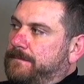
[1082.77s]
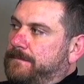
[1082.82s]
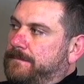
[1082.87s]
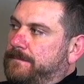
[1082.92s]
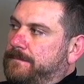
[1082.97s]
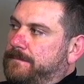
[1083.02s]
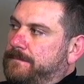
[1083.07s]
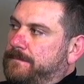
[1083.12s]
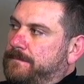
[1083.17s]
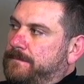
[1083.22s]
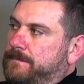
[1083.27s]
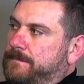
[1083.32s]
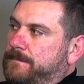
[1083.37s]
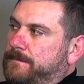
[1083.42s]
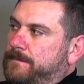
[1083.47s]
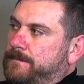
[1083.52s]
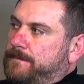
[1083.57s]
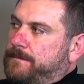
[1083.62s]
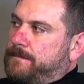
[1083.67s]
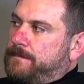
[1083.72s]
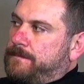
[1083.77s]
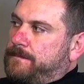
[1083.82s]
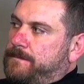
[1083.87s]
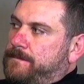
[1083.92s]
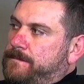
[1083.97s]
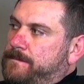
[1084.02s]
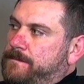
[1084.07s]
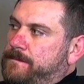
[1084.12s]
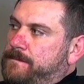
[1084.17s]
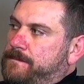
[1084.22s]

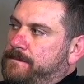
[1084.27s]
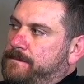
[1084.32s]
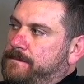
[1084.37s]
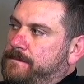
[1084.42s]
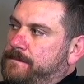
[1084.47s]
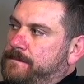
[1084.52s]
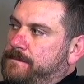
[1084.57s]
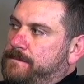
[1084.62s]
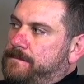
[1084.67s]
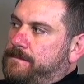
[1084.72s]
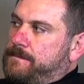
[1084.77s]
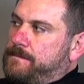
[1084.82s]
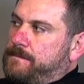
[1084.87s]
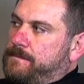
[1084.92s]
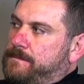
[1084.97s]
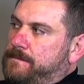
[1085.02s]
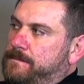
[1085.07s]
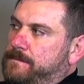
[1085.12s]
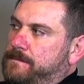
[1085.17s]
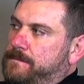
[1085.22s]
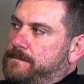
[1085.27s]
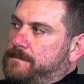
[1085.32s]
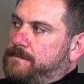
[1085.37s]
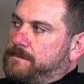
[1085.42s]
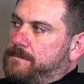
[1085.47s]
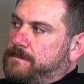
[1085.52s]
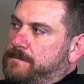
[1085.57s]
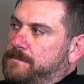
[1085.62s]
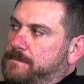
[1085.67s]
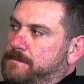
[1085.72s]

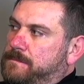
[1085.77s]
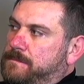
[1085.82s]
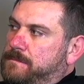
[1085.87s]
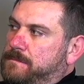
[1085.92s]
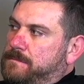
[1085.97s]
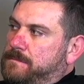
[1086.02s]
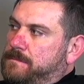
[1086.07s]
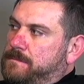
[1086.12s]
The person shown says nothing.